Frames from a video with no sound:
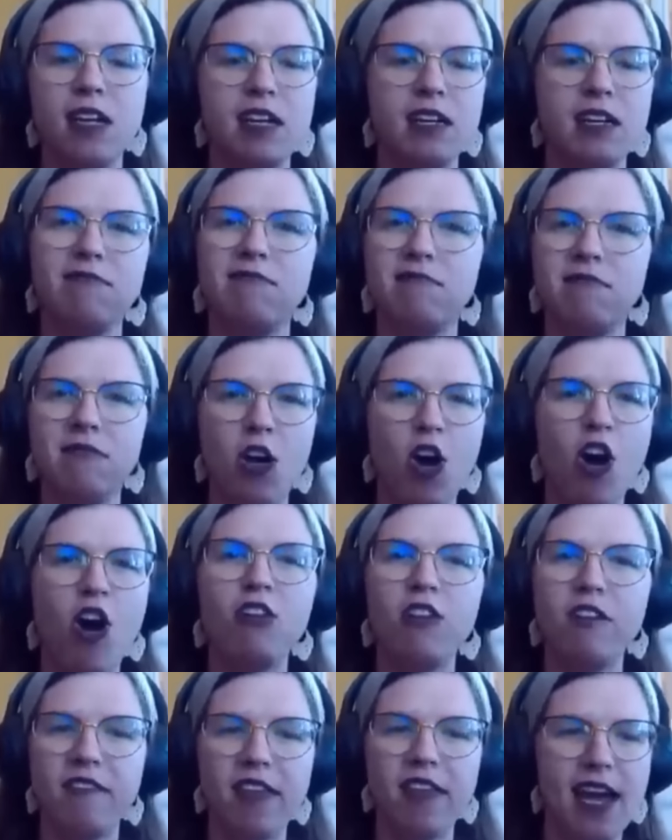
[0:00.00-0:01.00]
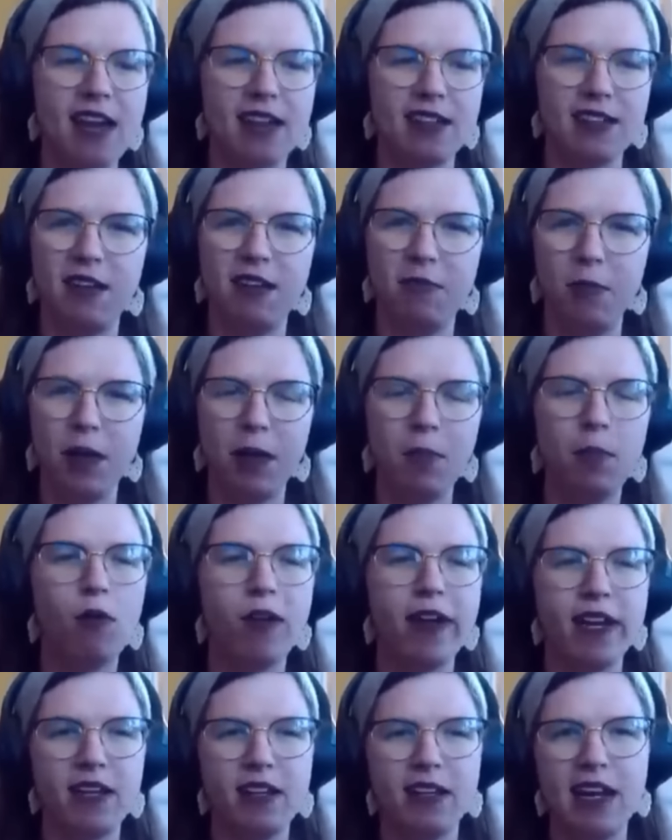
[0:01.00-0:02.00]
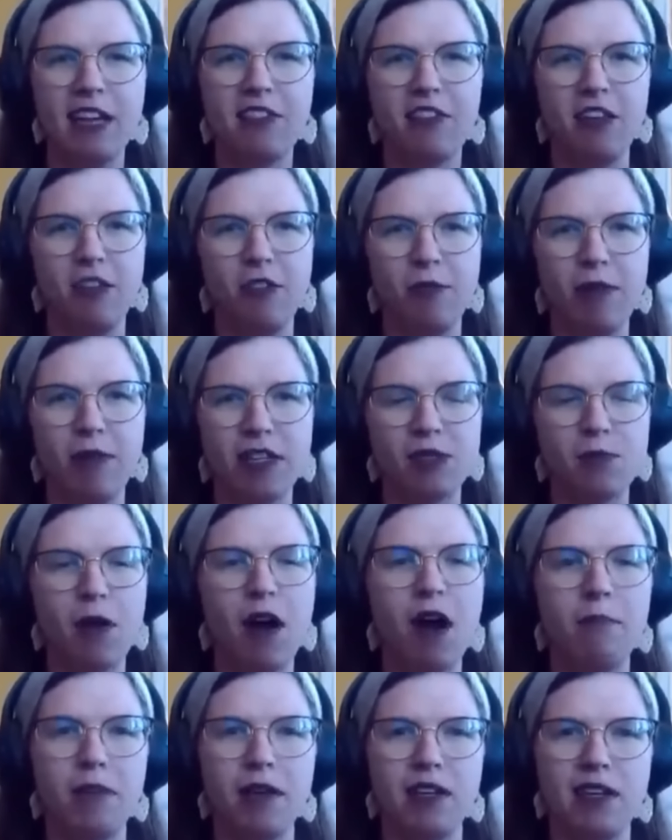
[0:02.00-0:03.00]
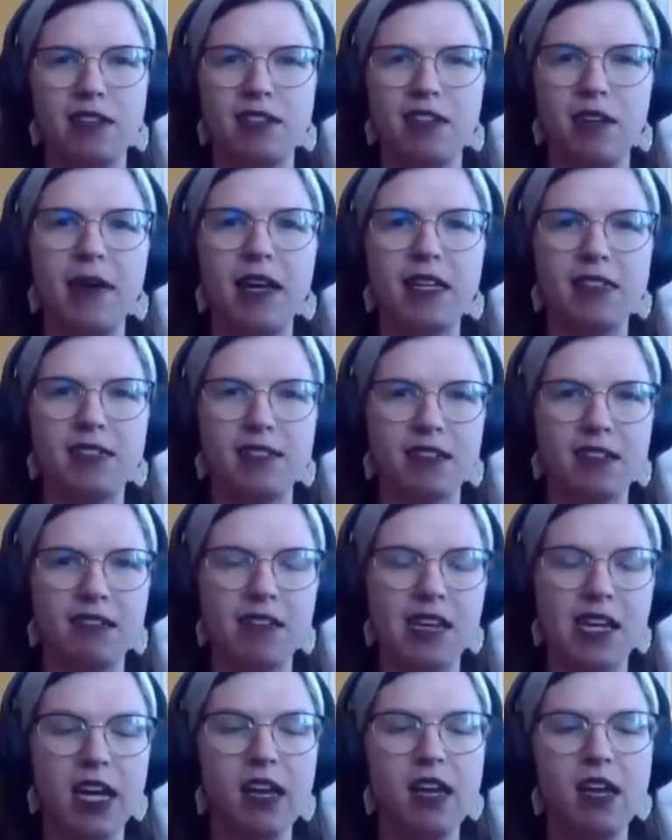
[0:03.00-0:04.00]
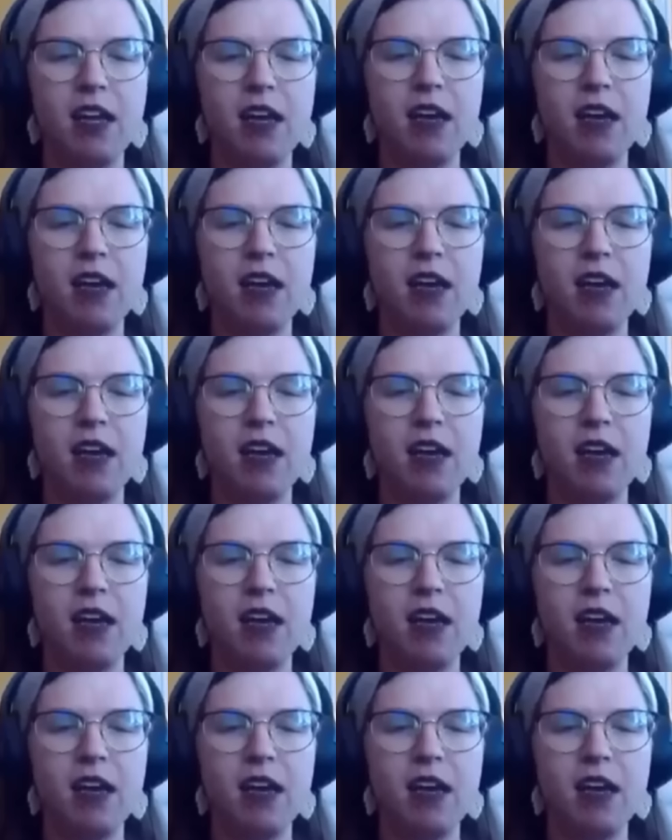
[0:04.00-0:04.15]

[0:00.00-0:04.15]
And all of that can be pointed at the U S populace domestically